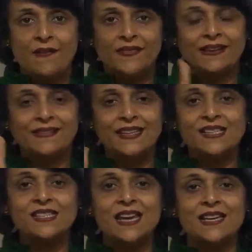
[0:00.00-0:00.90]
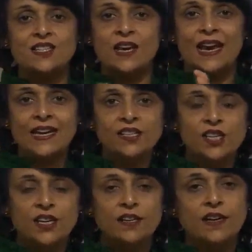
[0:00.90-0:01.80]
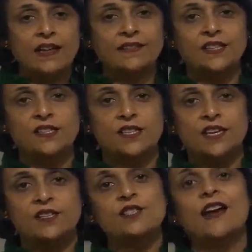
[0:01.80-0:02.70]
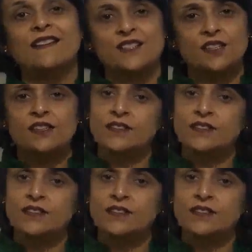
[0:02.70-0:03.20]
that this stage ends here and this stage starts here.